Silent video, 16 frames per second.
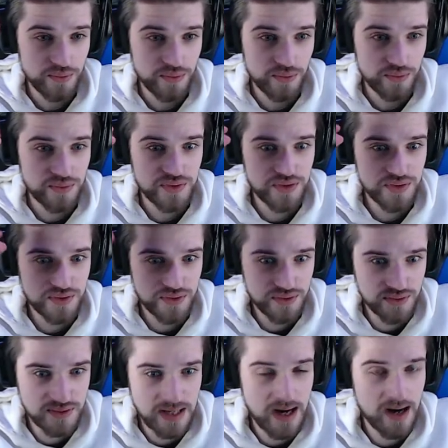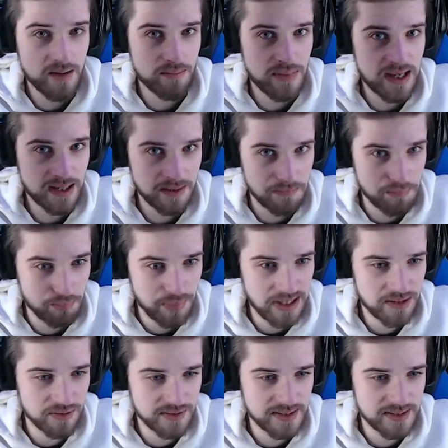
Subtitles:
start making bigger